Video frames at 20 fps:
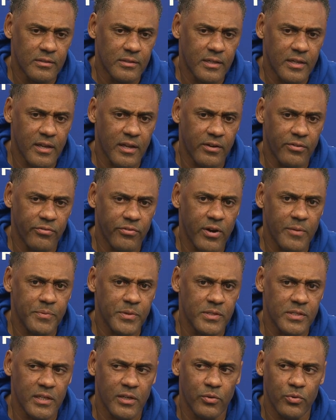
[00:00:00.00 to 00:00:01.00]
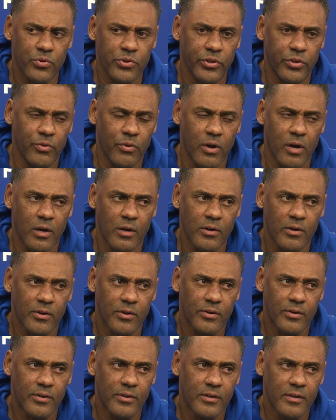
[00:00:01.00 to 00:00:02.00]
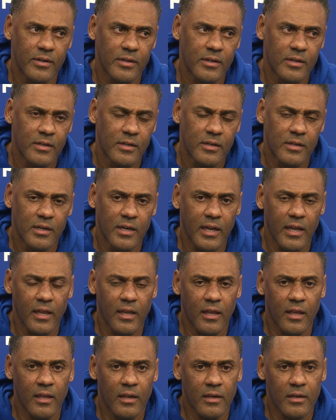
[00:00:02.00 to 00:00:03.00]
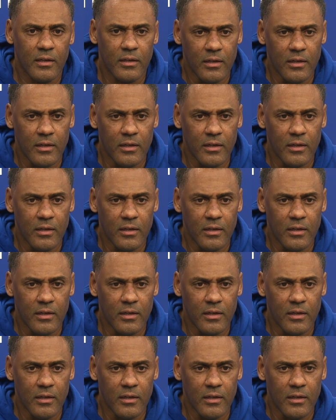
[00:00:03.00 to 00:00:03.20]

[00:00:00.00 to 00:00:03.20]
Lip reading: kind of represent who you are. And